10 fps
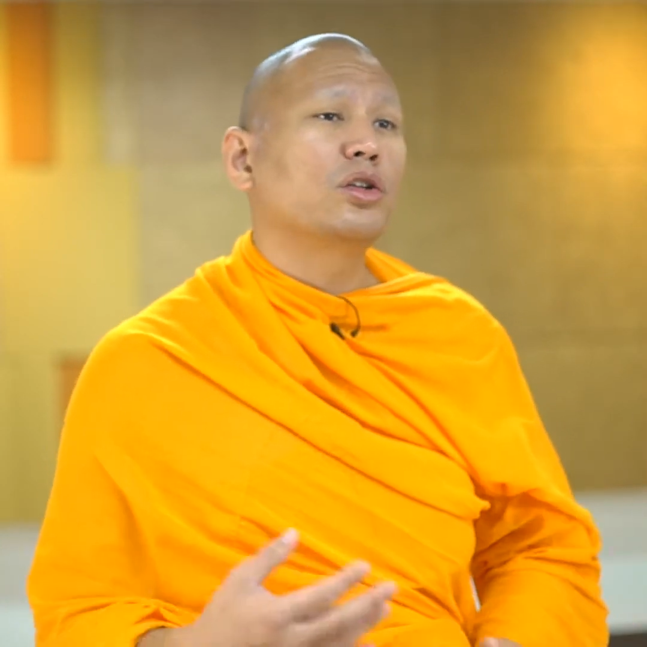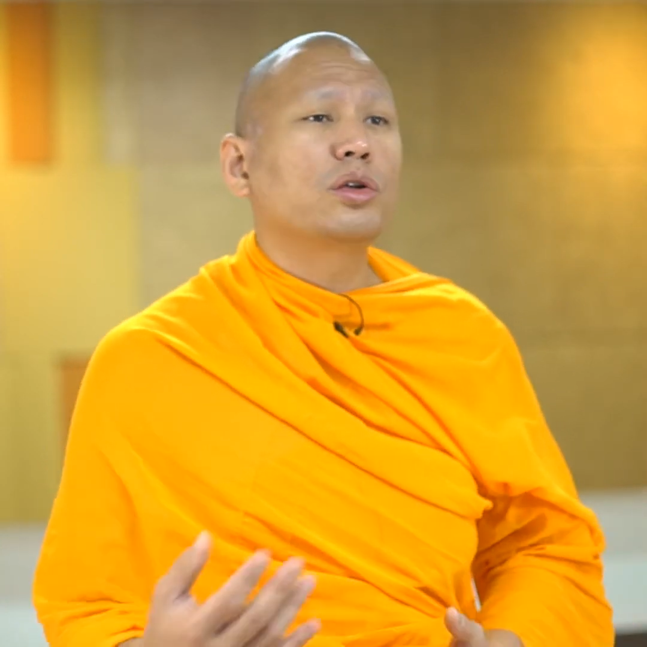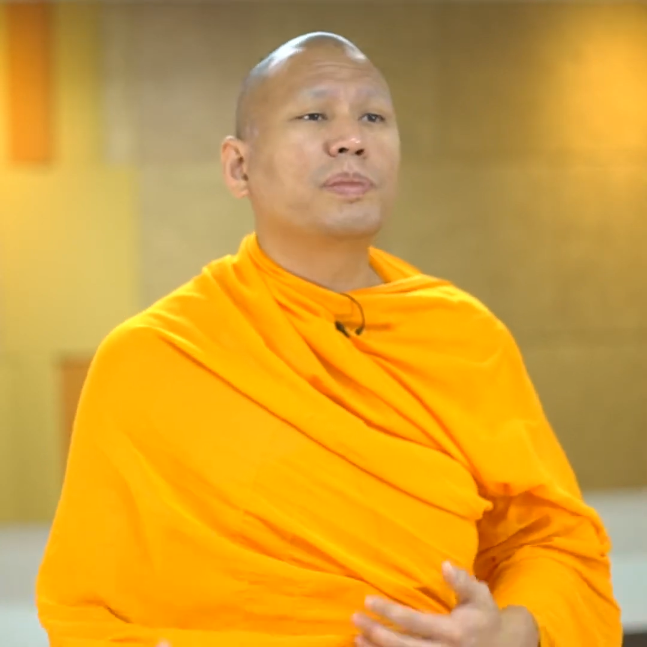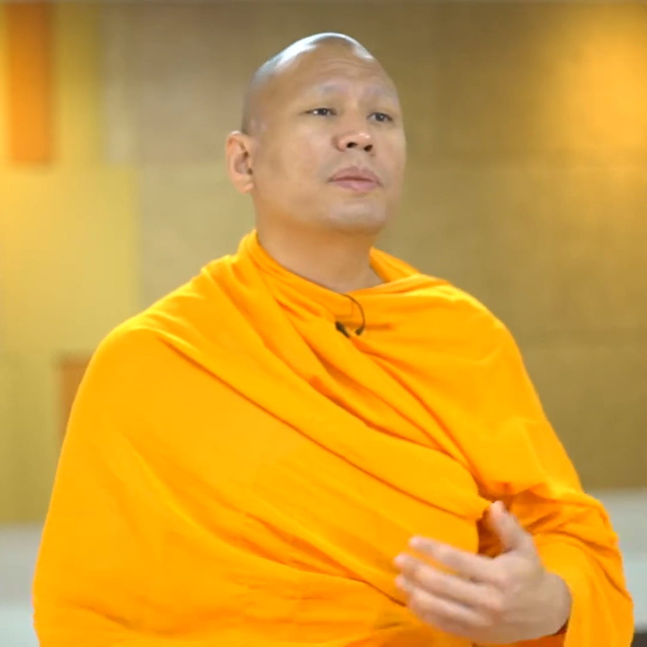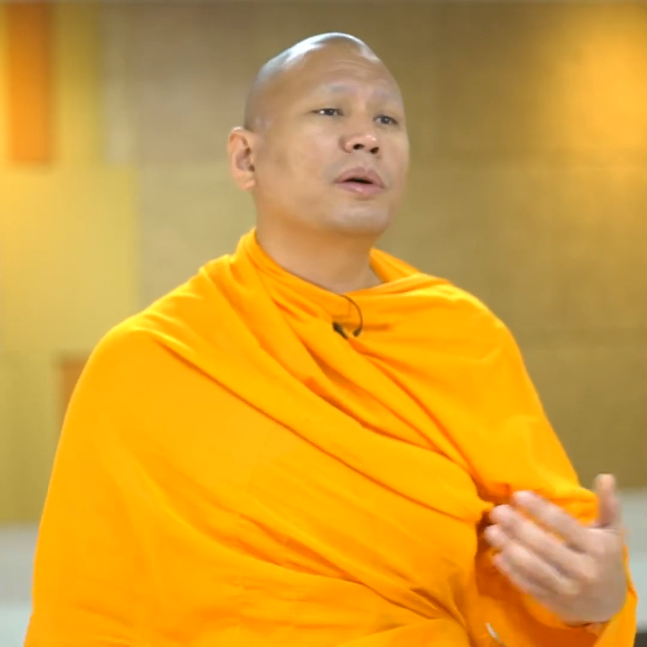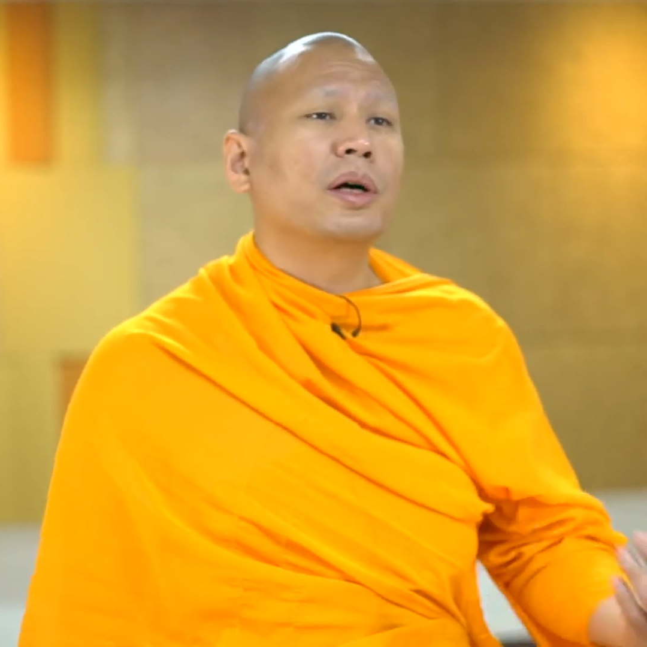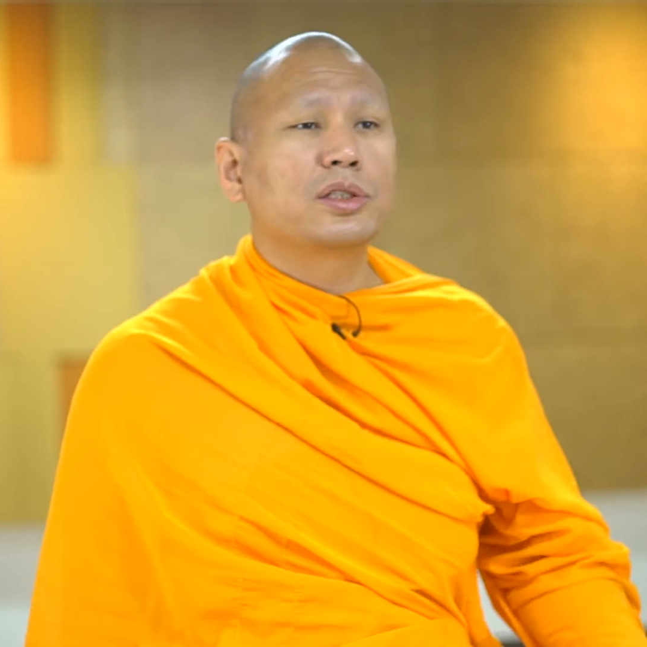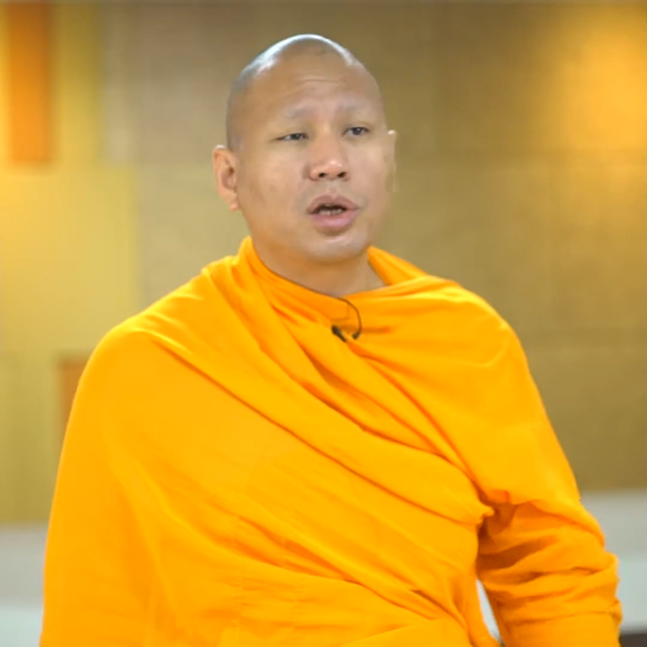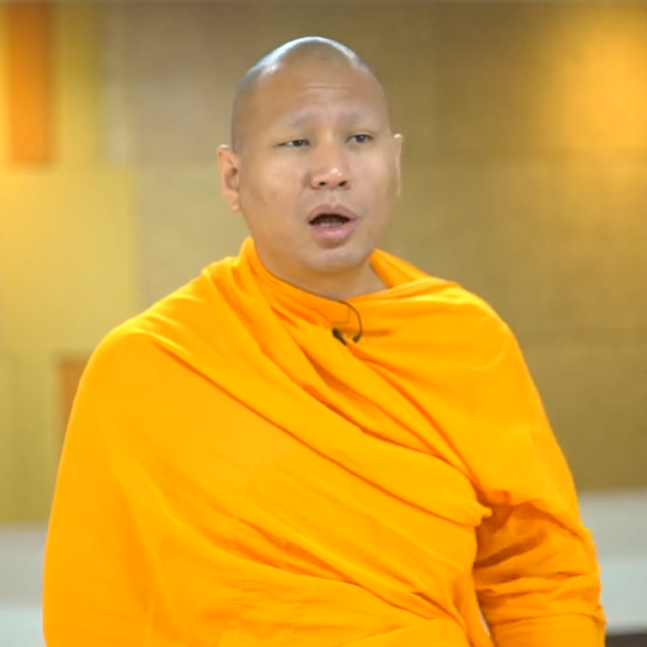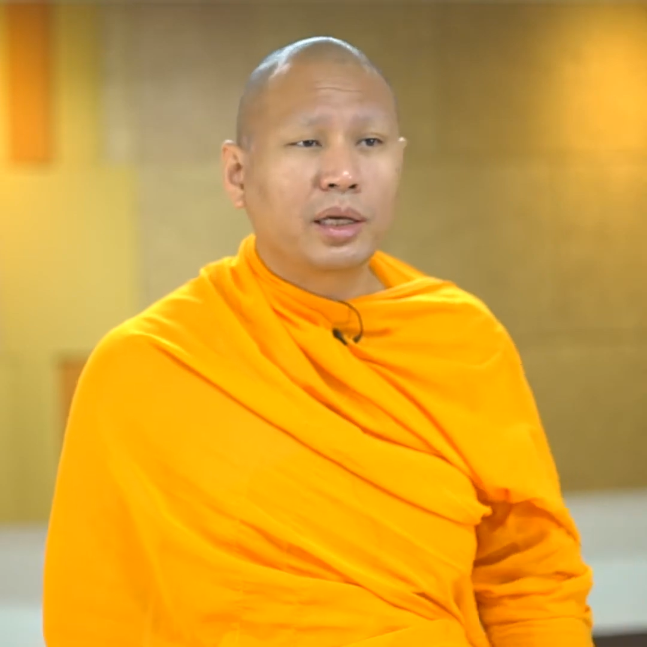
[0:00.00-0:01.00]
to the people who
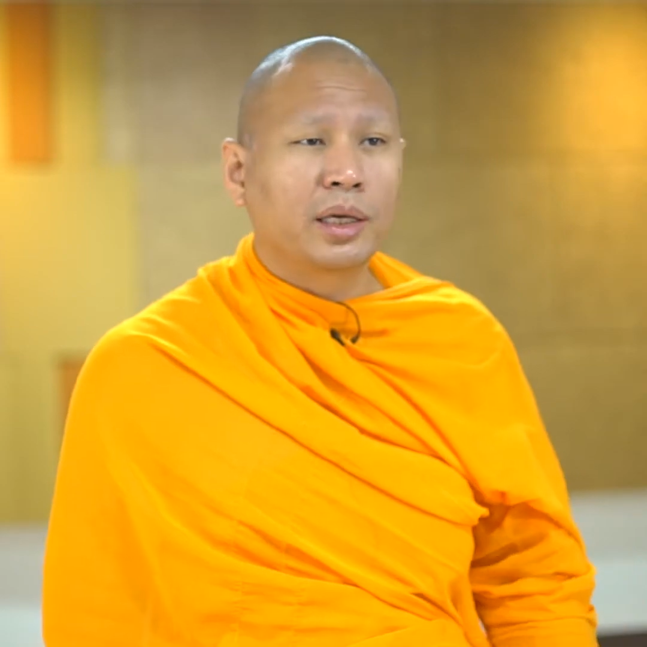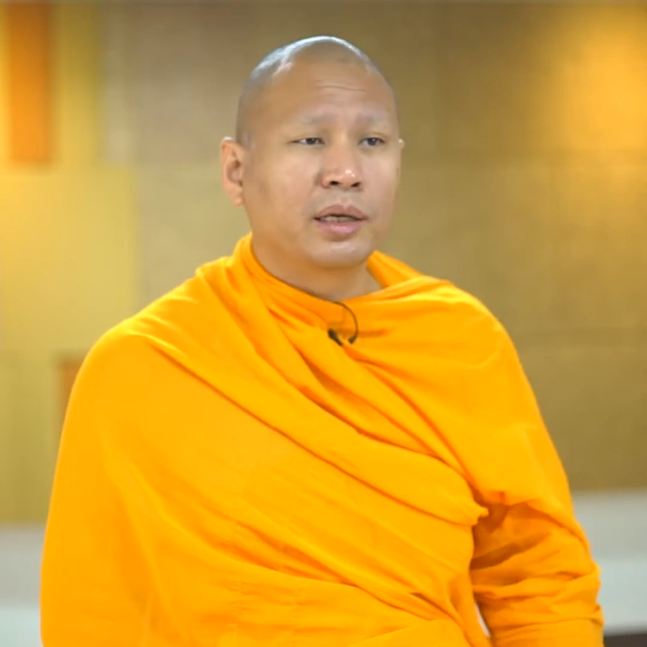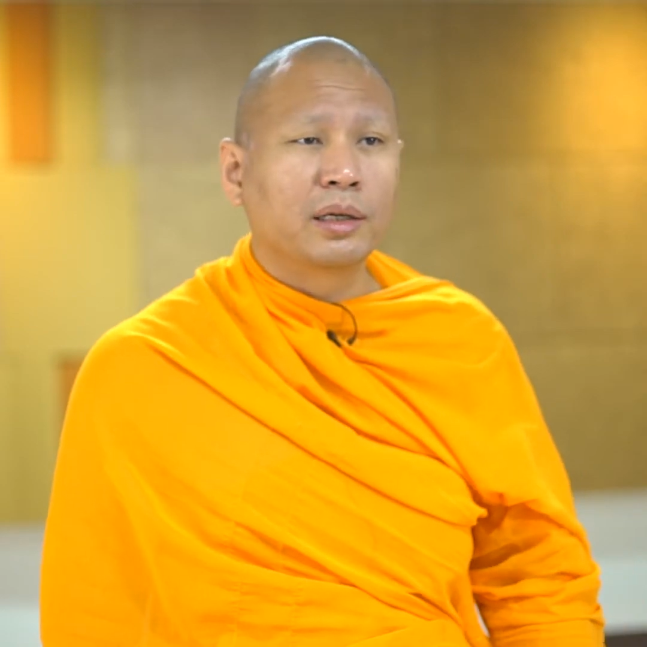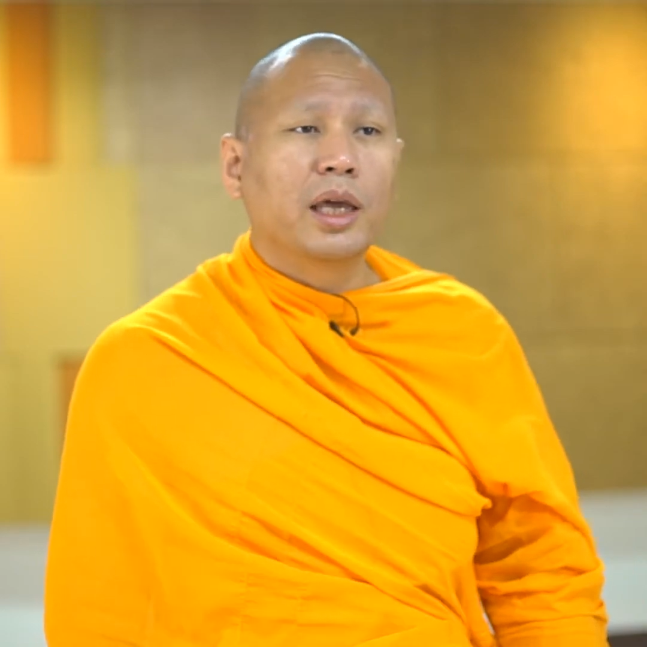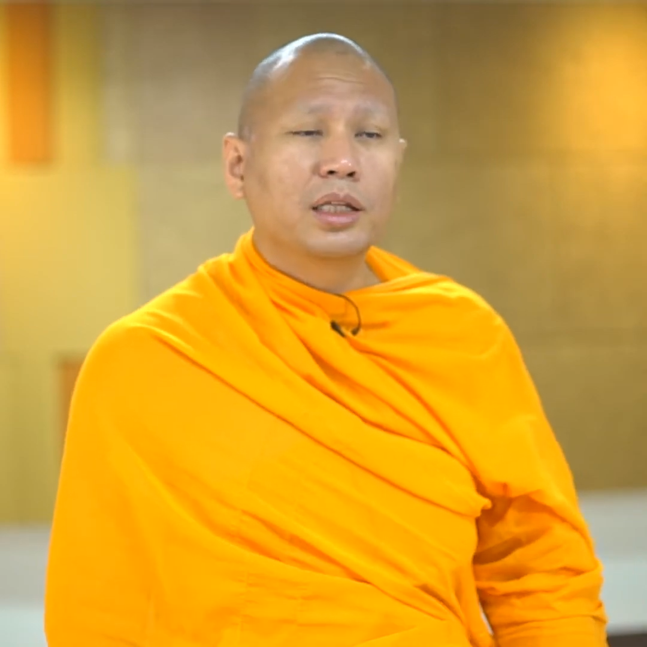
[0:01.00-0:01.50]
are talking,